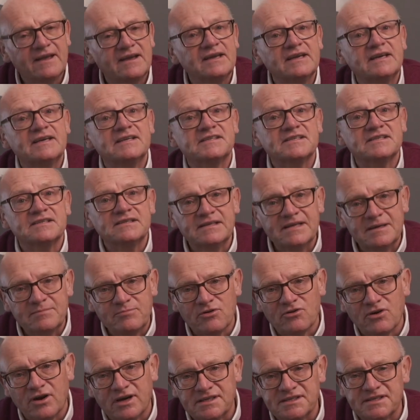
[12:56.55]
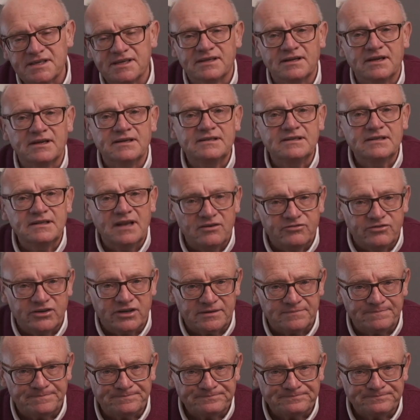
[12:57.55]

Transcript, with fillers: it's liberating and I love it.